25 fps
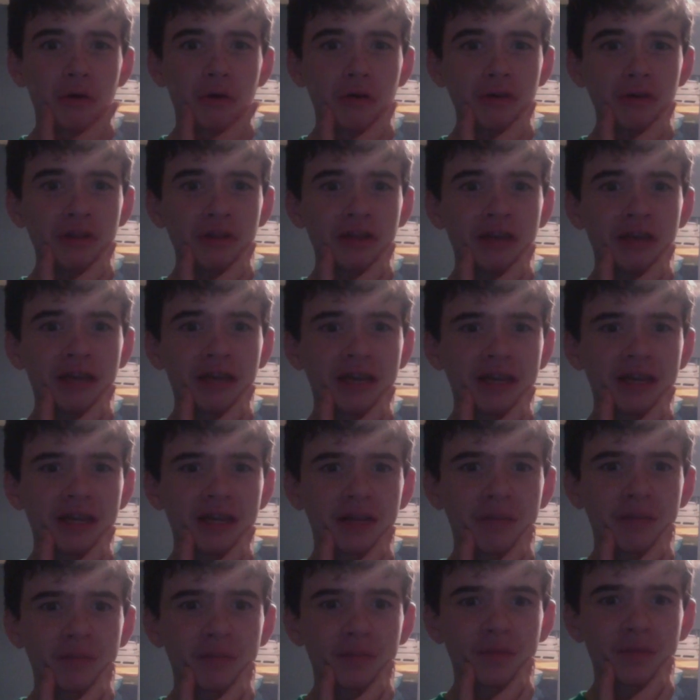heck?
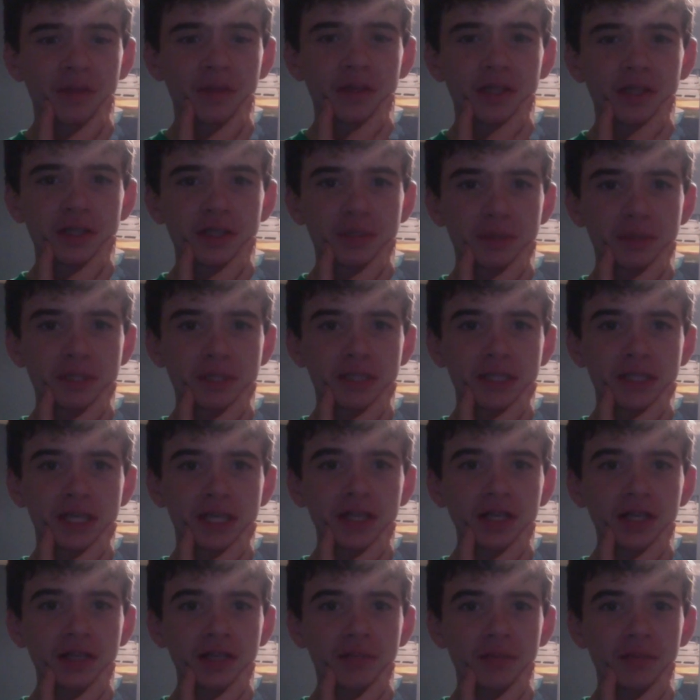The suspense is
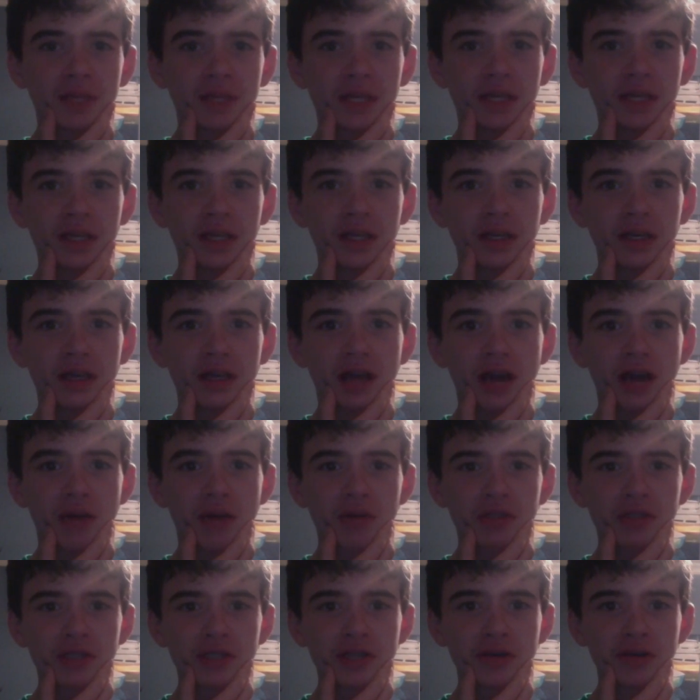killing me. I
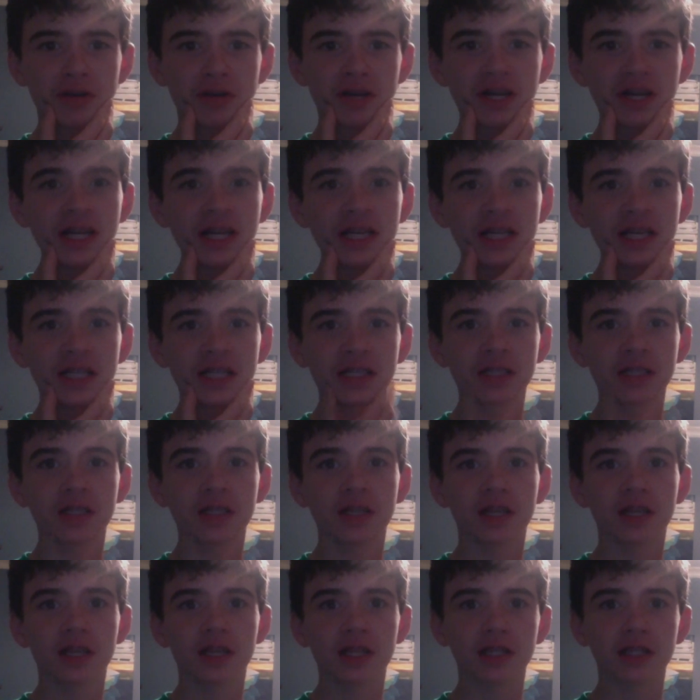want to know what it is.
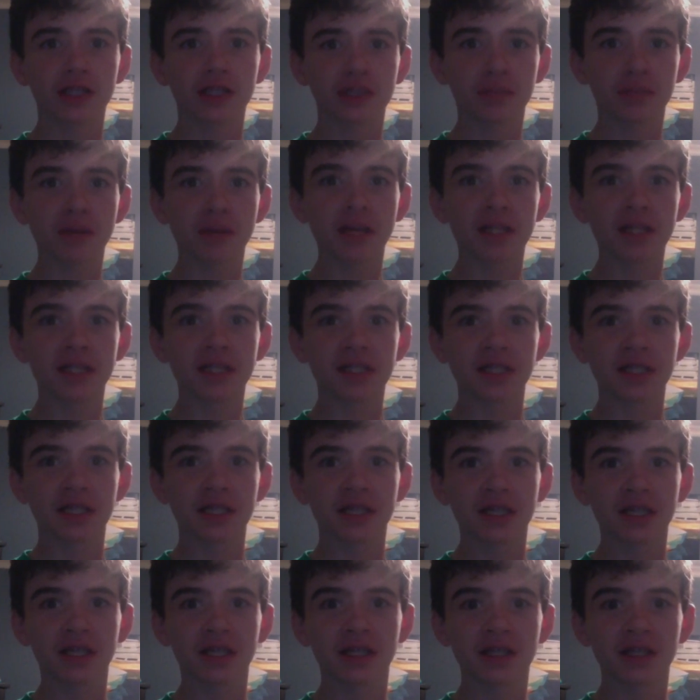The suspense
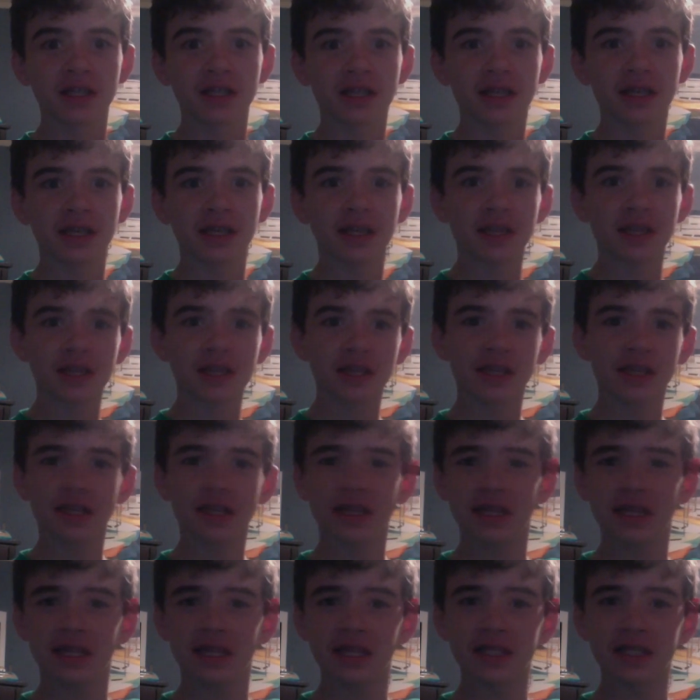
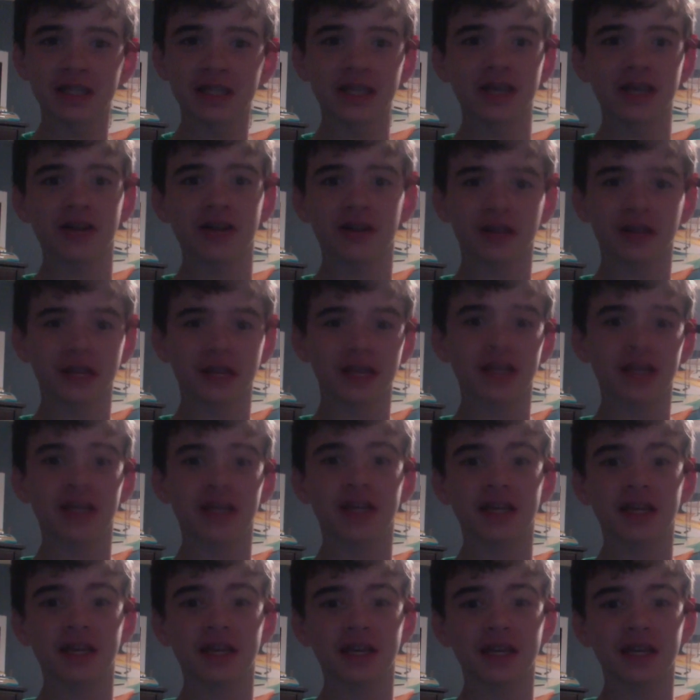is literally
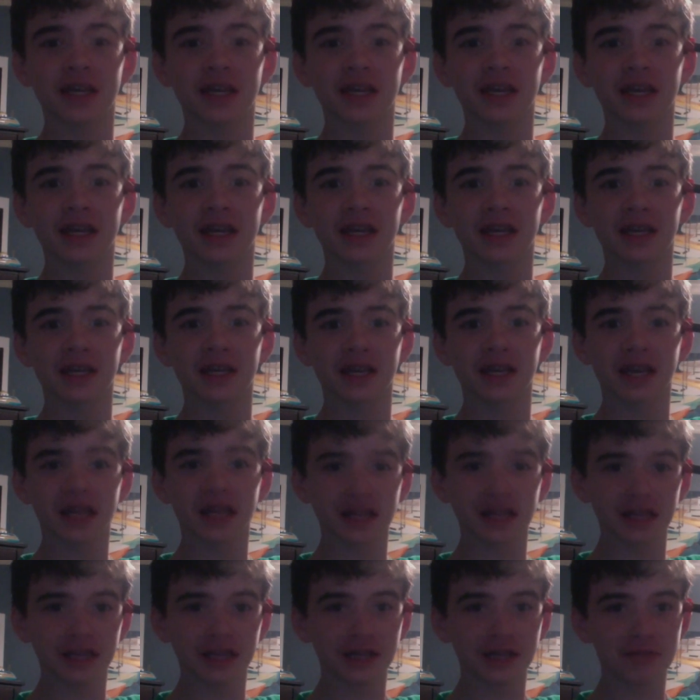
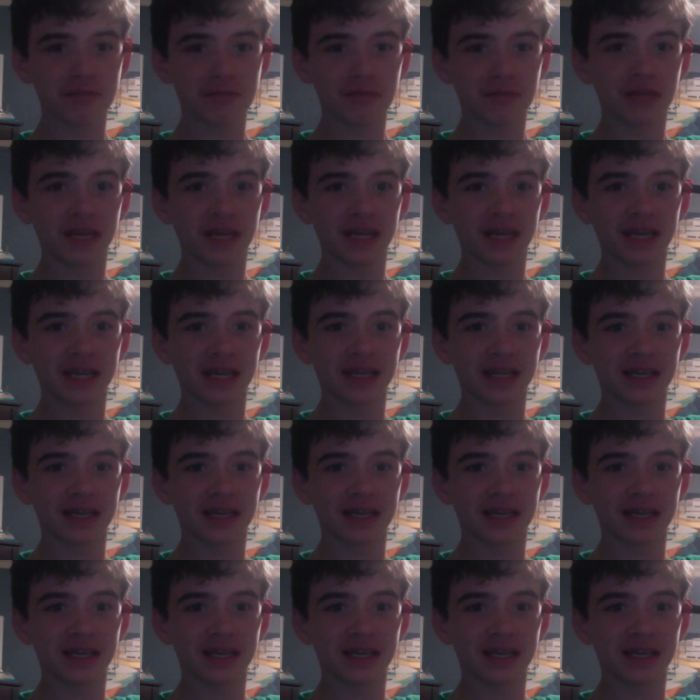killing me.